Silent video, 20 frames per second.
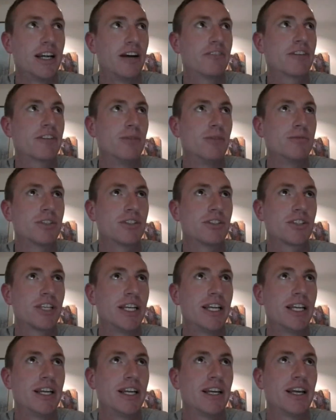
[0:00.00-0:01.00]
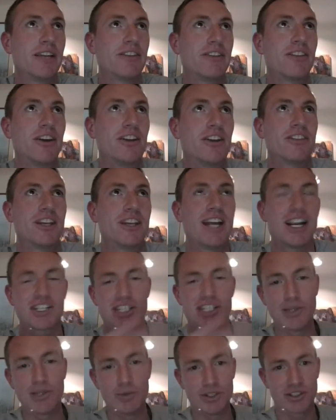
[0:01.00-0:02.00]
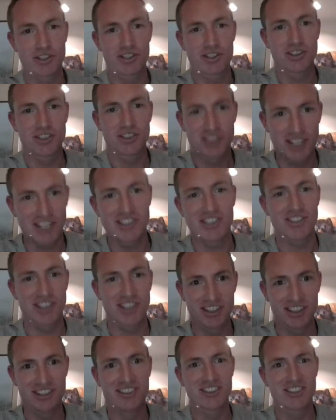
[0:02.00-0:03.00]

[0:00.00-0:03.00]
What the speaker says: I've come to see it that actually it was citizen,